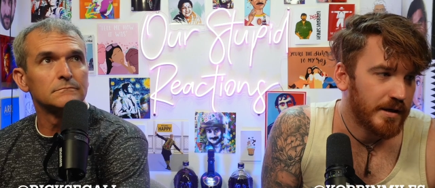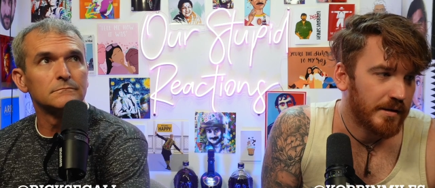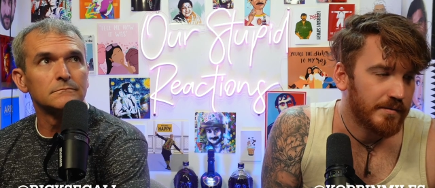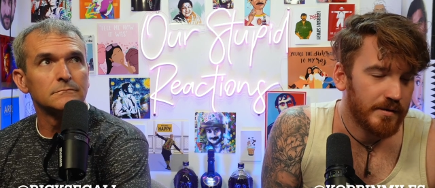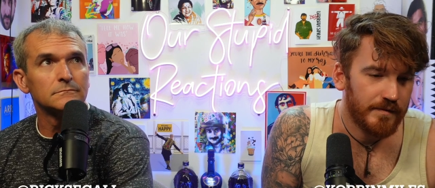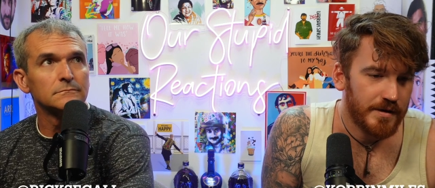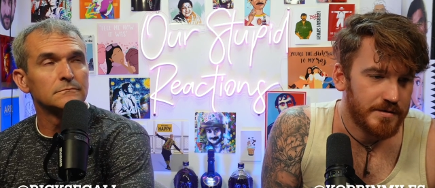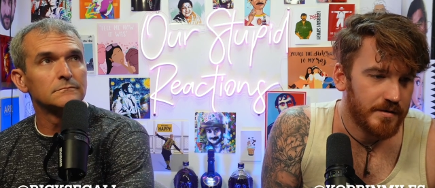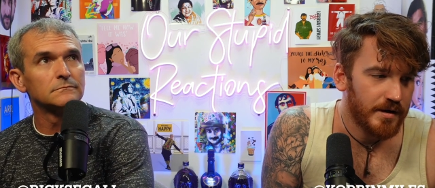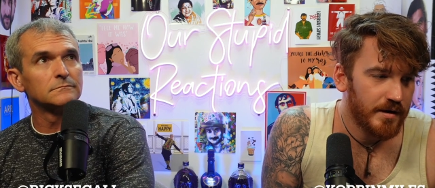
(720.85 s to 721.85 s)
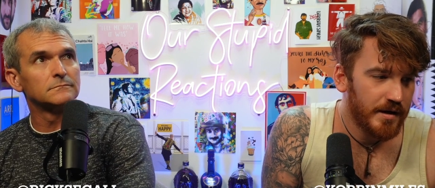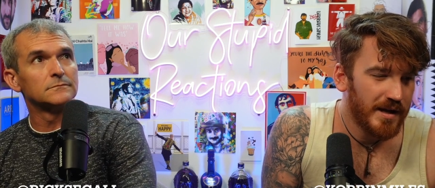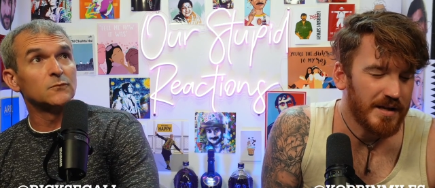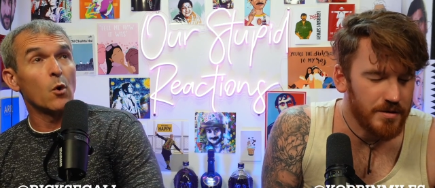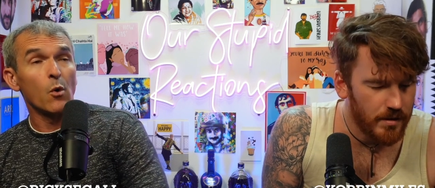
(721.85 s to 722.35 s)
Speaker 1: down of history.
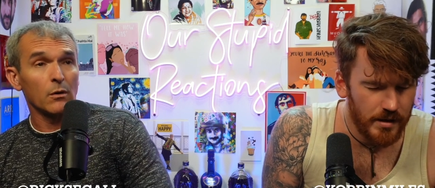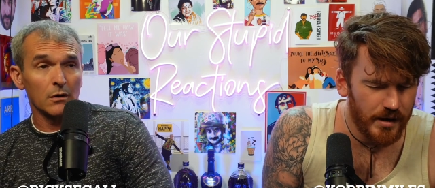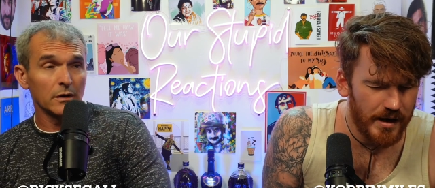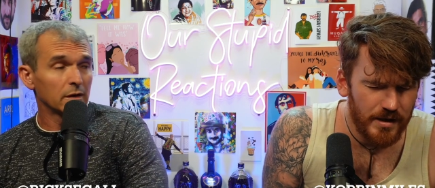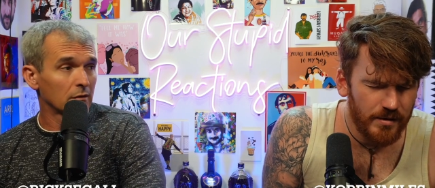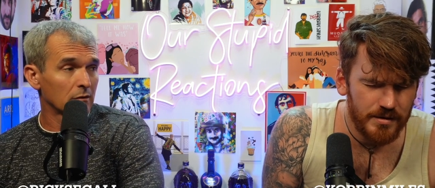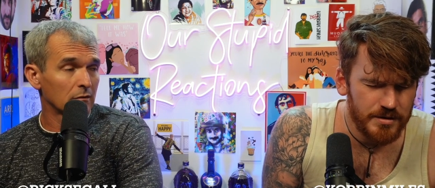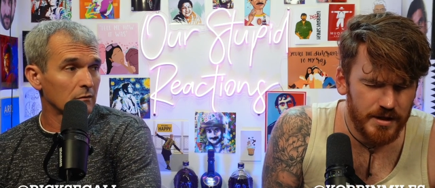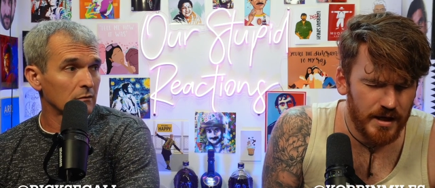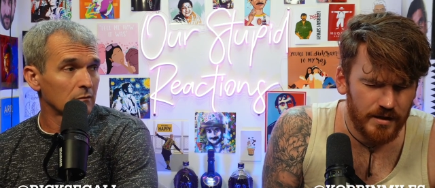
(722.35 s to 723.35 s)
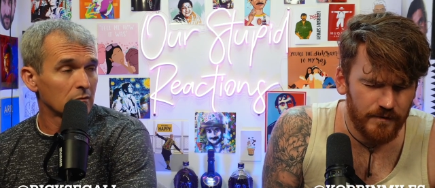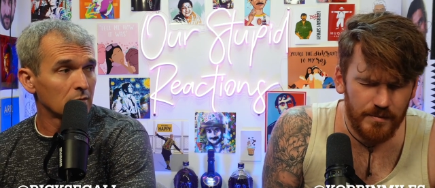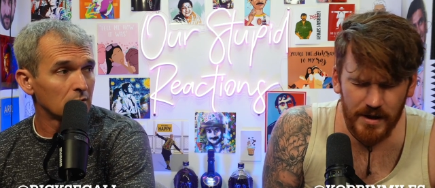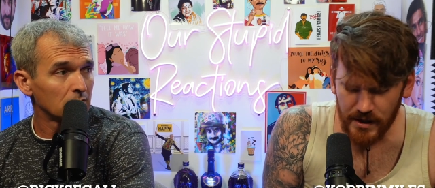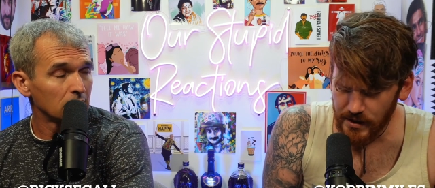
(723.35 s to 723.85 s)
And I don't or, I don't understand it
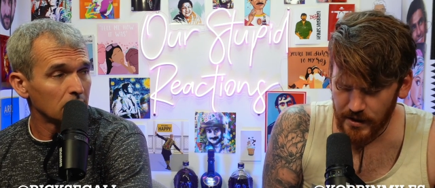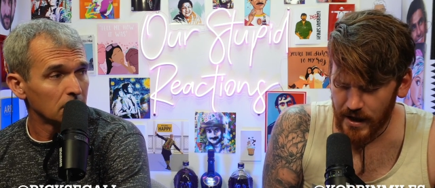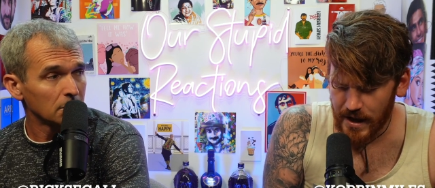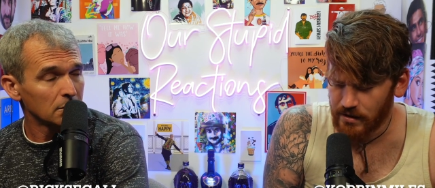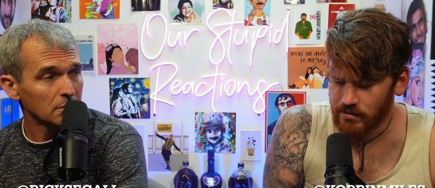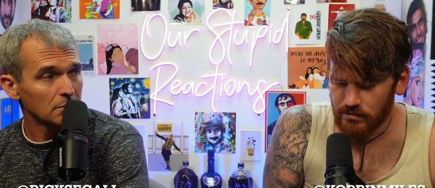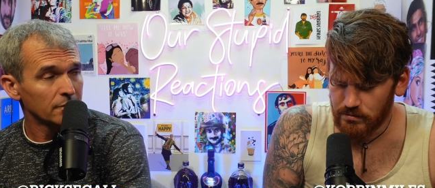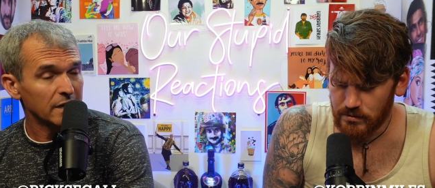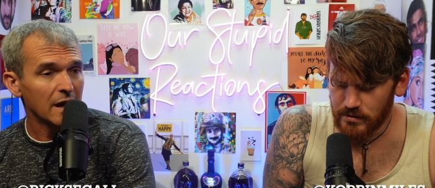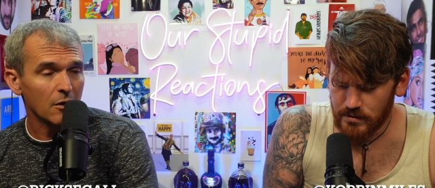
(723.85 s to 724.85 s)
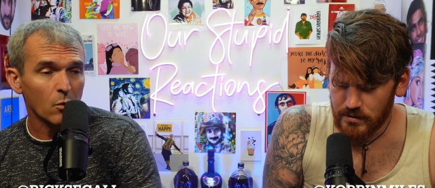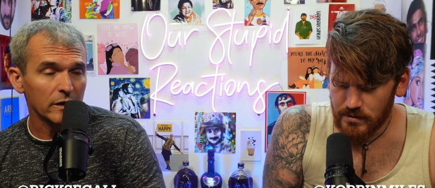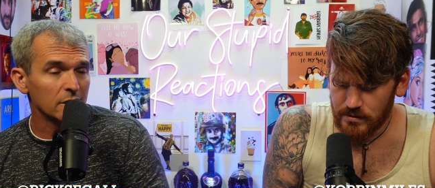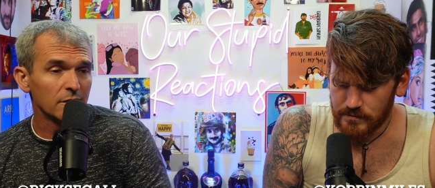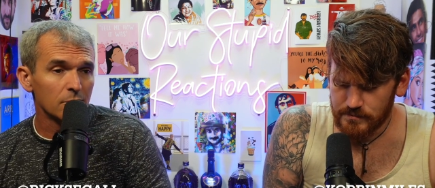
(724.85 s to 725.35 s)
from any angle. Yeah,
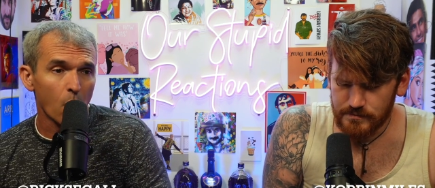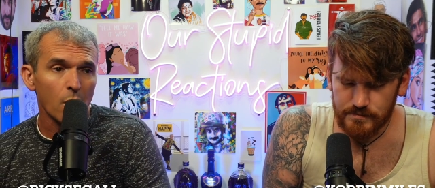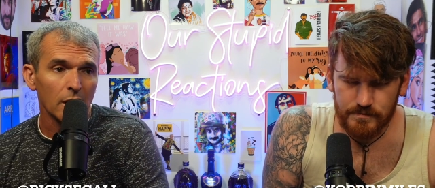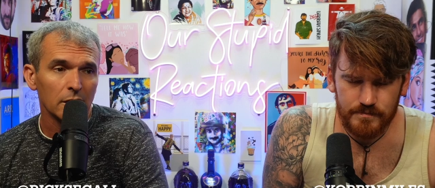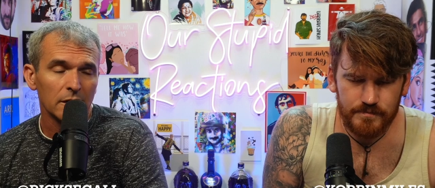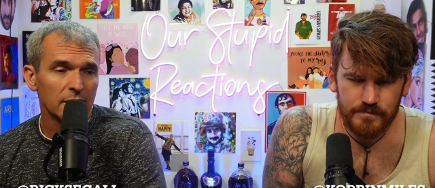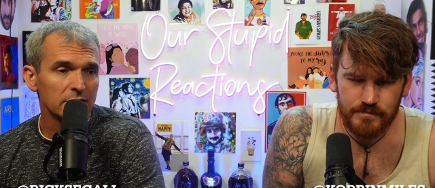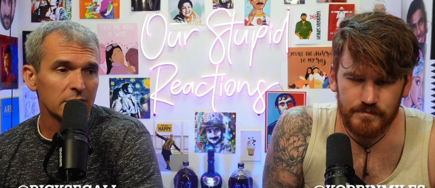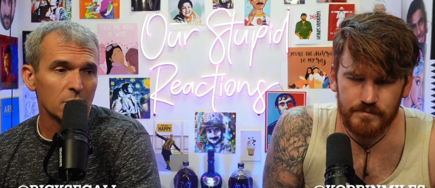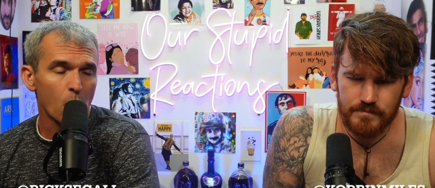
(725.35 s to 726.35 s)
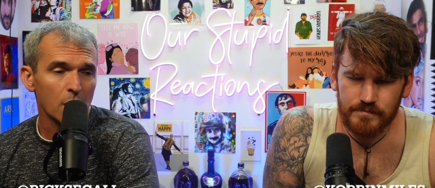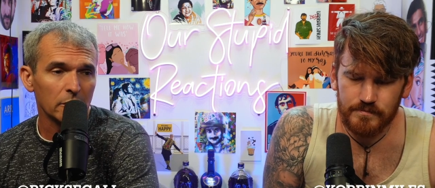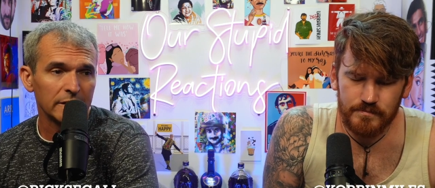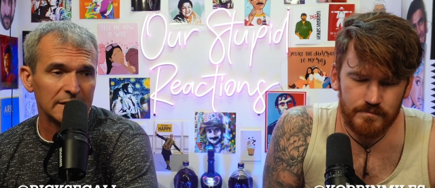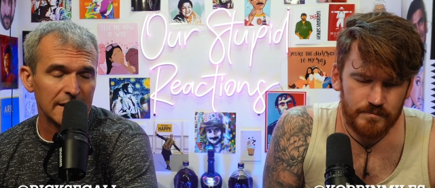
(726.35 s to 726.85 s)
Speaker 2: or even more, it isn't the
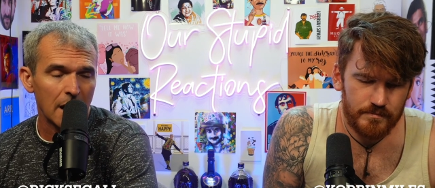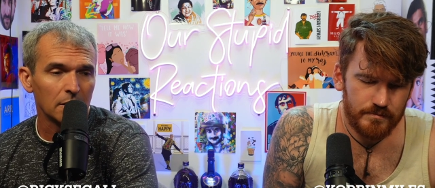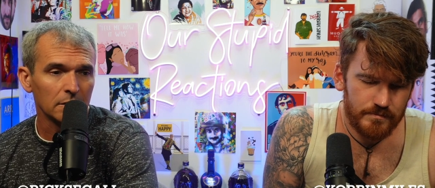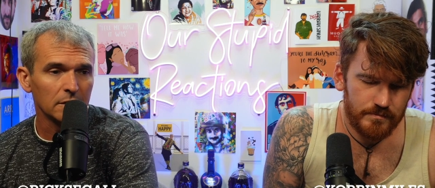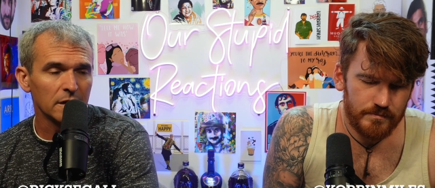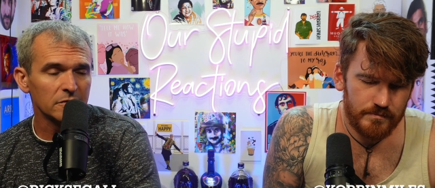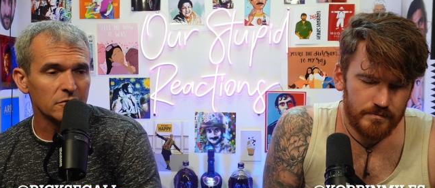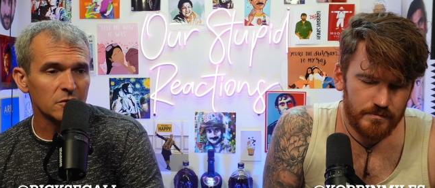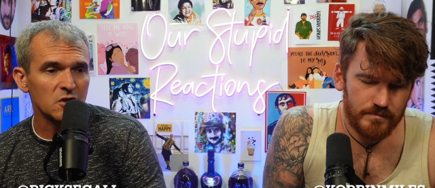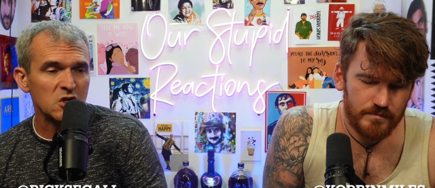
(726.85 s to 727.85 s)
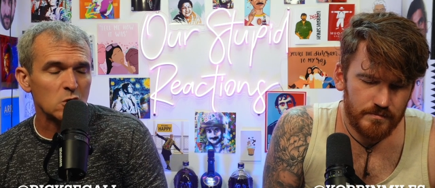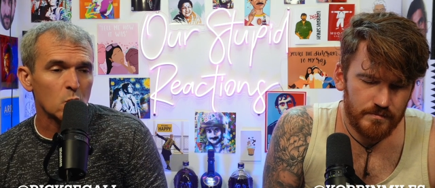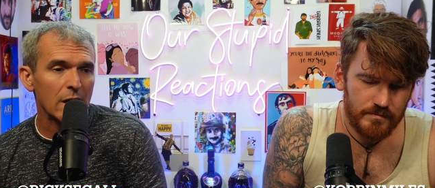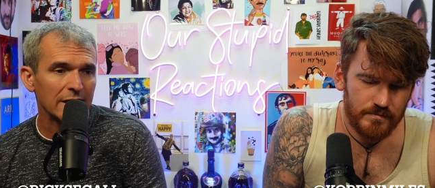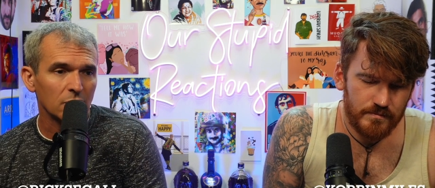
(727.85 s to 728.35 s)
watering down. It's the
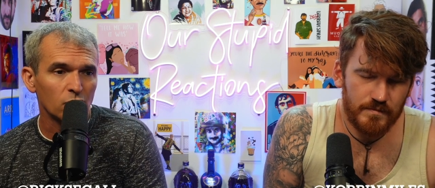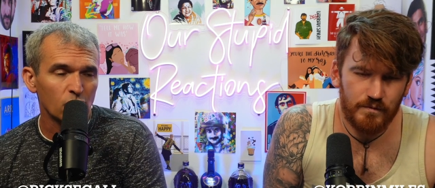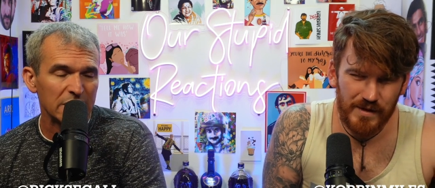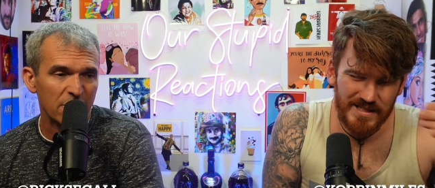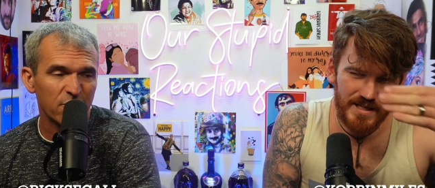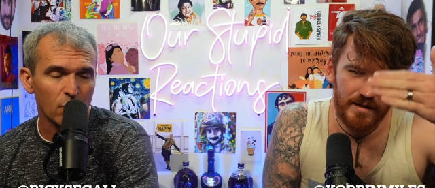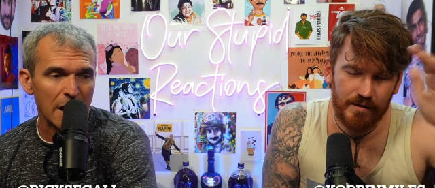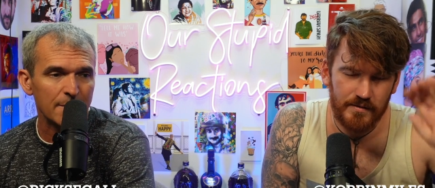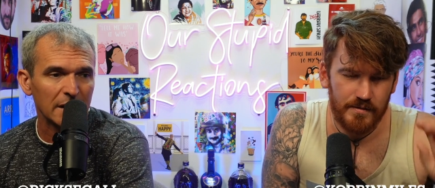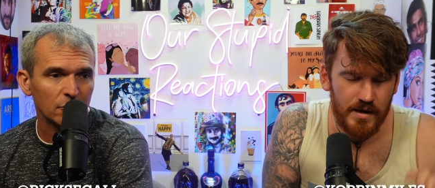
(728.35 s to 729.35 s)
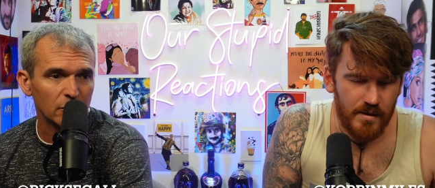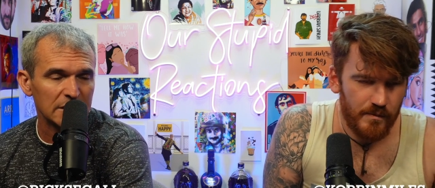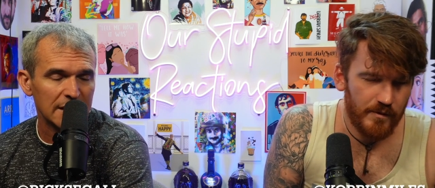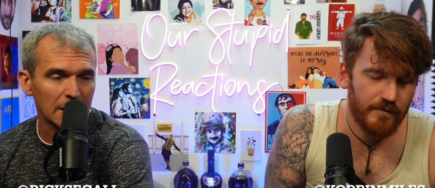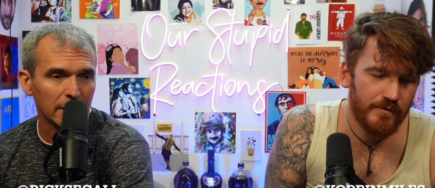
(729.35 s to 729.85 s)
straight reframing retelling. and yeah,
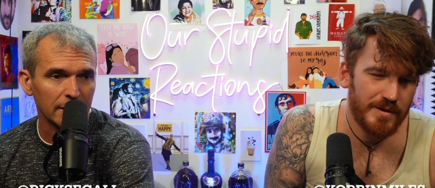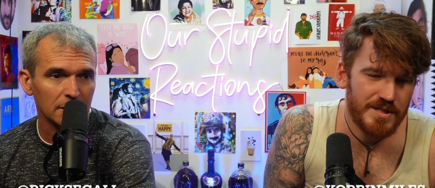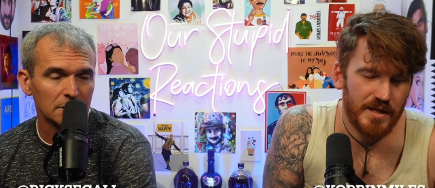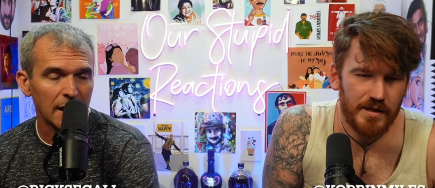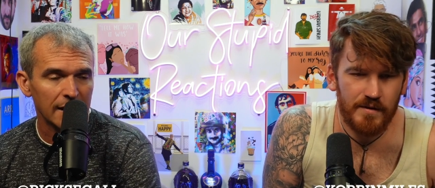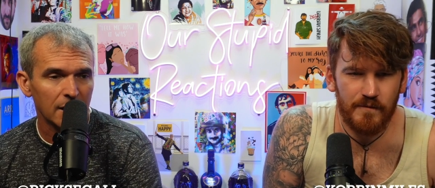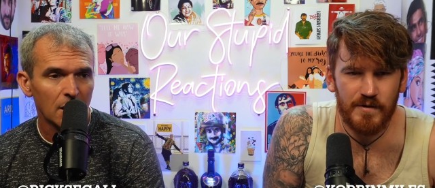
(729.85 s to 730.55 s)
retelling. retelling. Like